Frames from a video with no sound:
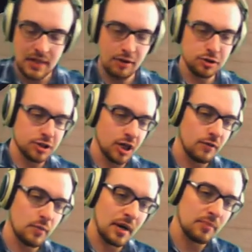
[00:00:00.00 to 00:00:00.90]
How would you solve
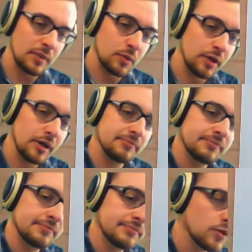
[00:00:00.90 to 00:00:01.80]
a problem like Maria?
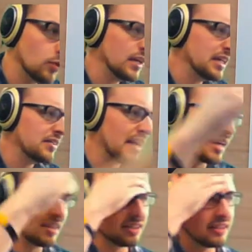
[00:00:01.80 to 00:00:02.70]
Ooh, we need
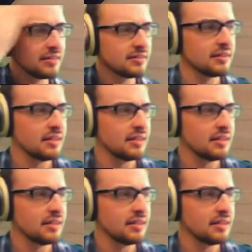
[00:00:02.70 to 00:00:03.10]
that as a